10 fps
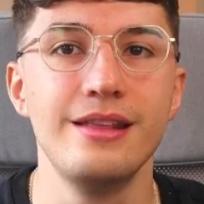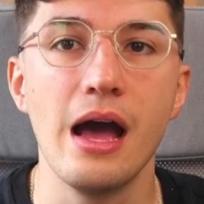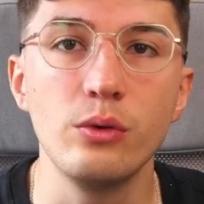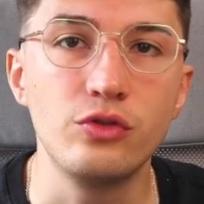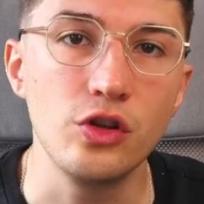
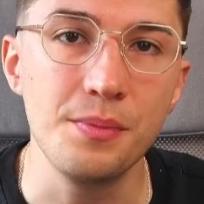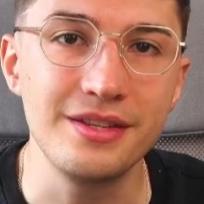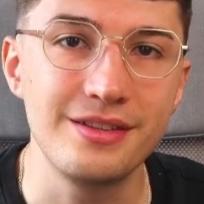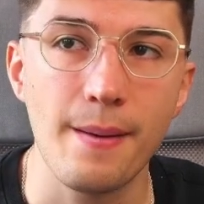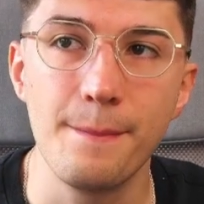Now, some
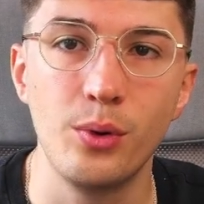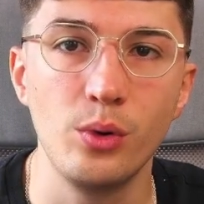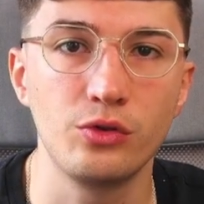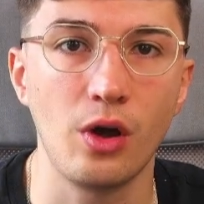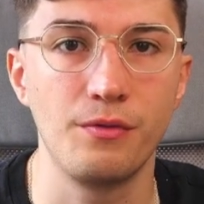
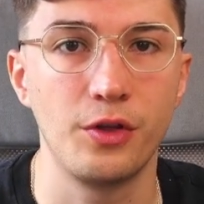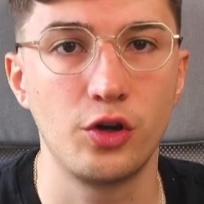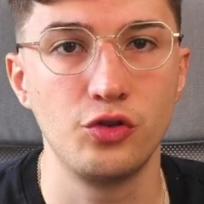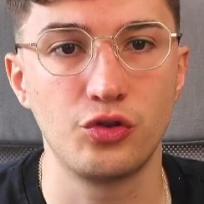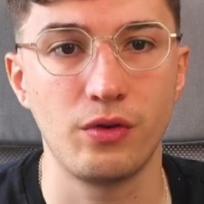examples of the
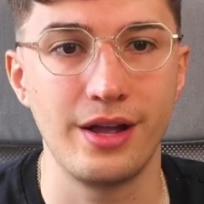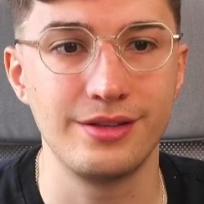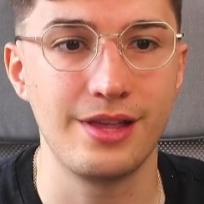constraints